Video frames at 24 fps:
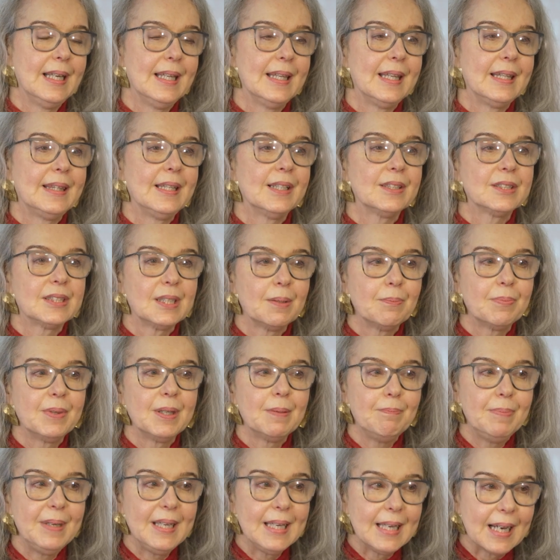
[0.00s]
that there's
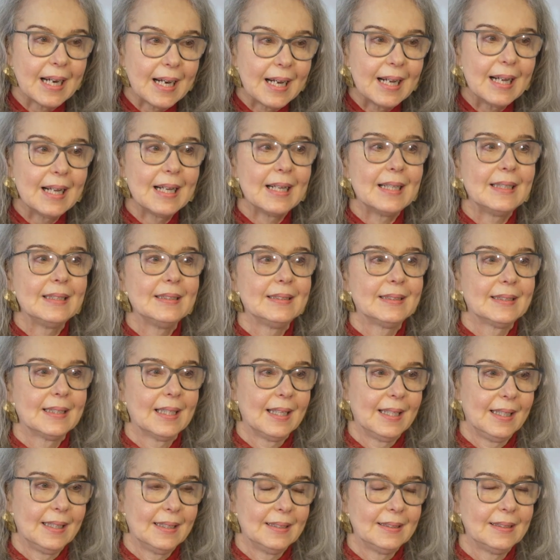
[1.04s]
something beyond
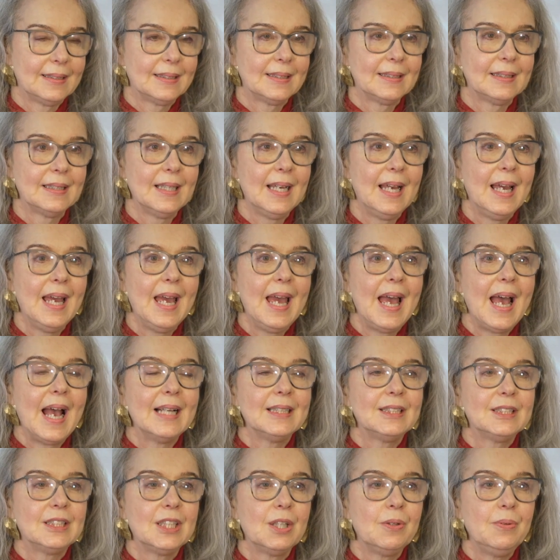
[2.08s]
science.
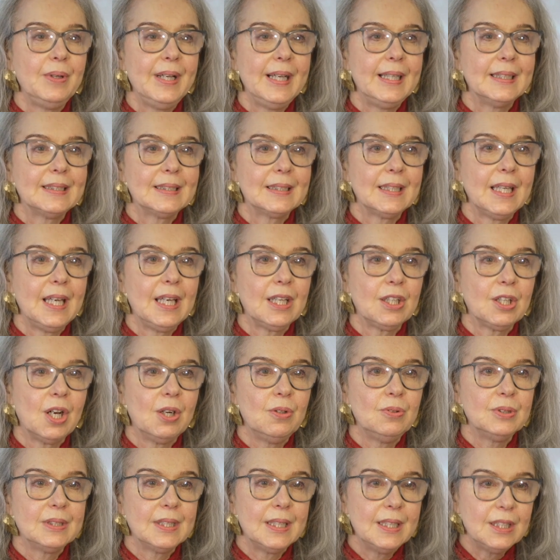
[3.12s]
And so it
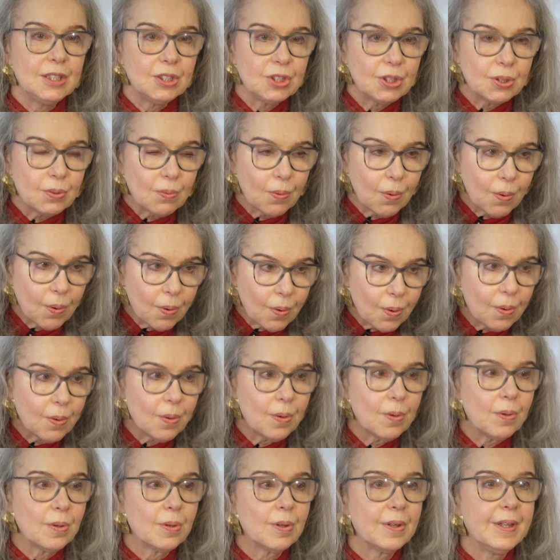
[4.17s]
goes into
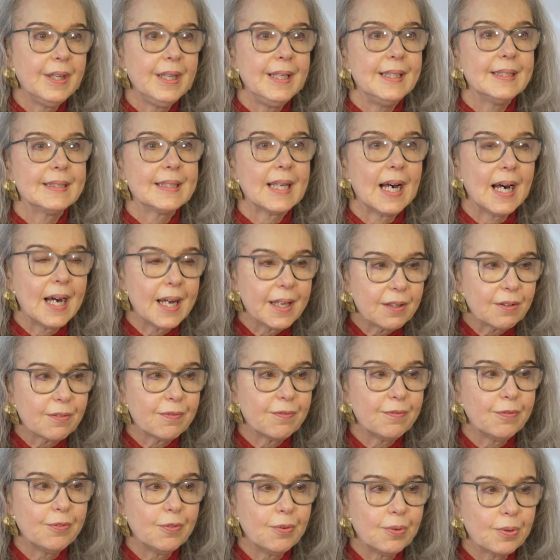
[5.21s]
all these other
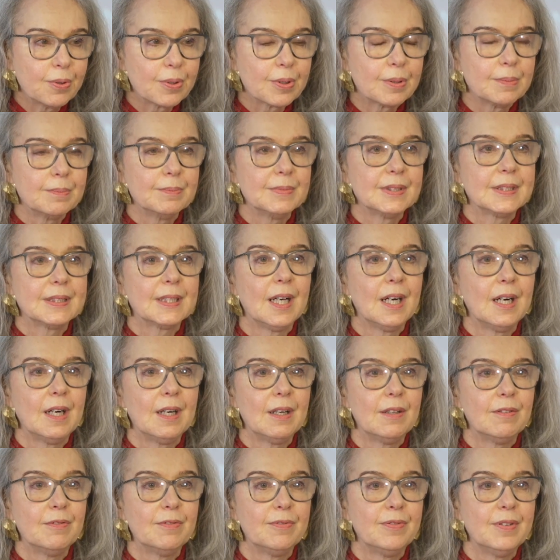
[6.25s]
forms
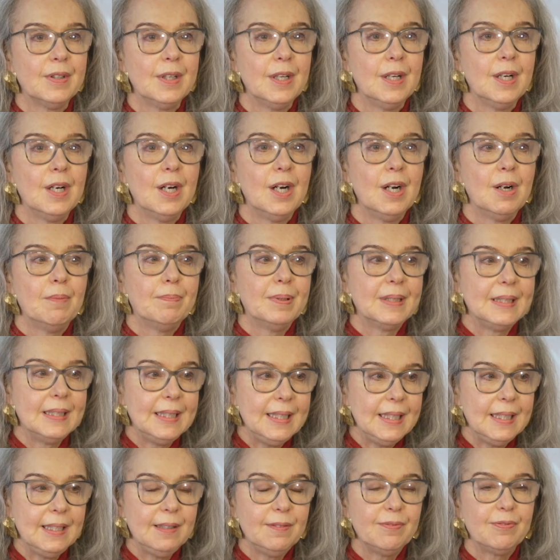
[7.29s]
of
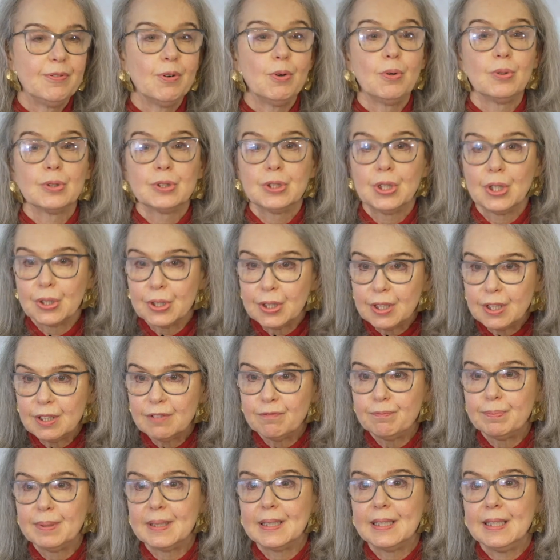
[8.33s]
belief,
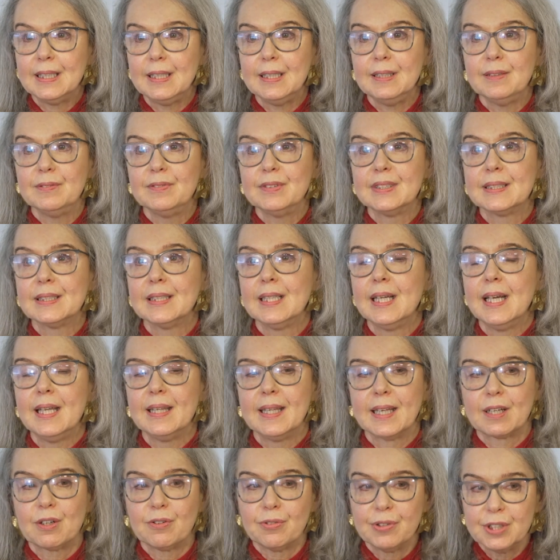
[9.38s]
alternative beliefs,
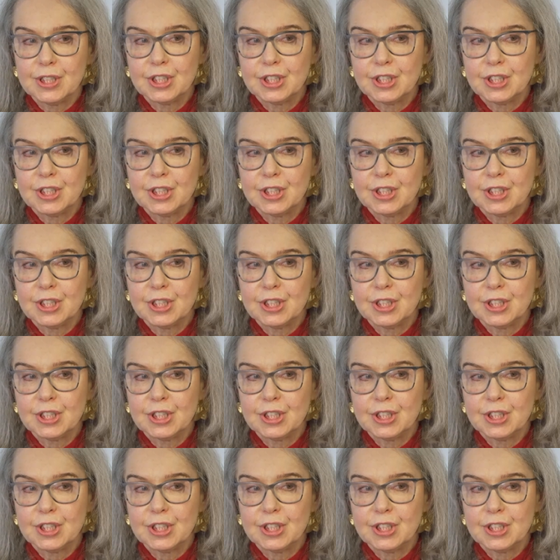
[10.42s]
that